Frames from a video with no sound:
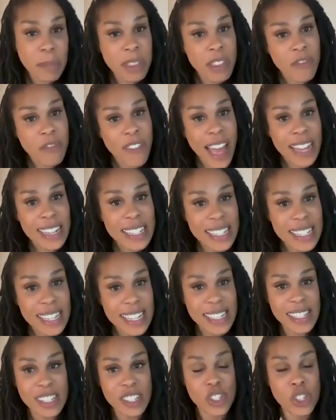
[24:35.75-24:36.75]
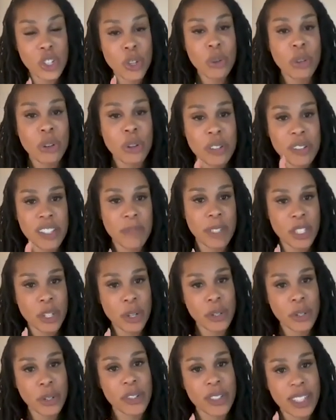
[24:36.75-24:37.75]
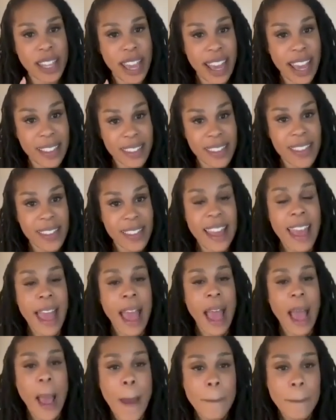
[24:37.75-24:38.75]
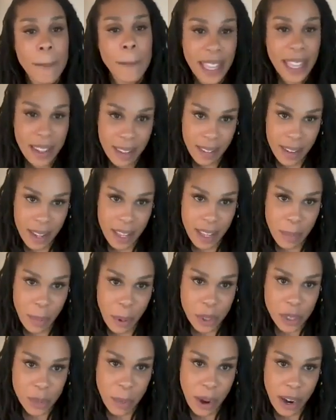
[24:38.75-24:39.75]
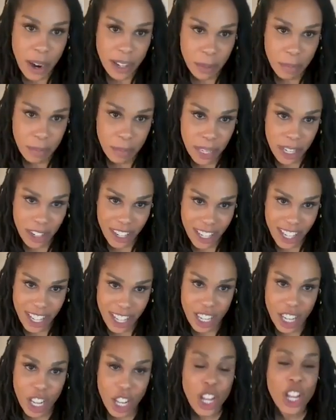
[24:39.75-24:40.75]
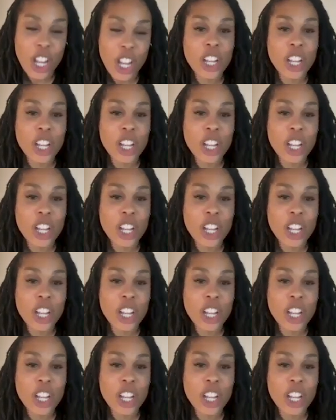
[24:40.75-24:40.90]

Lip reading: But the fact is two-thirds of maternal deaths happen in the postpartum period.